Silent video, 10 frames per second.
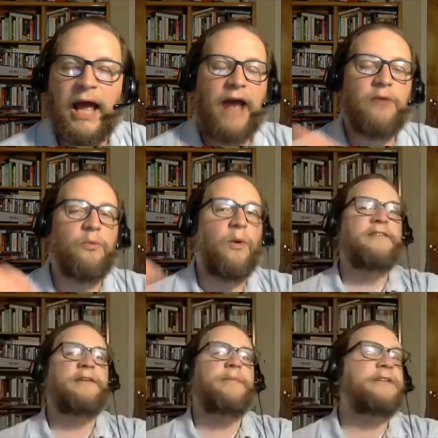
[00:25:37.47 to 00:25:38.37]
And one
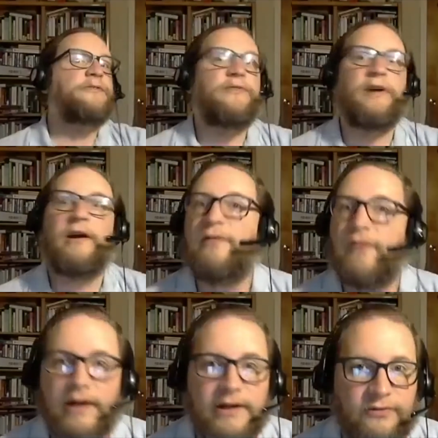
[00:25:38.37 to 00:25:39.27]
of them is very,
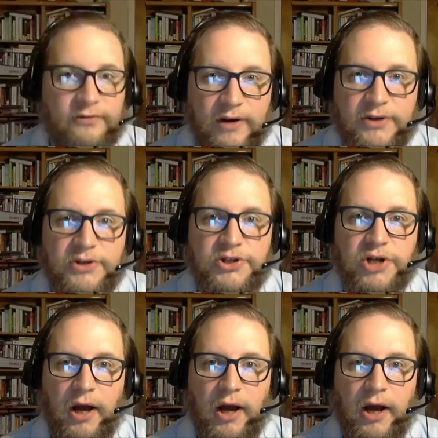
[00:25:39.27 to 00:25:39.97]
very different, John.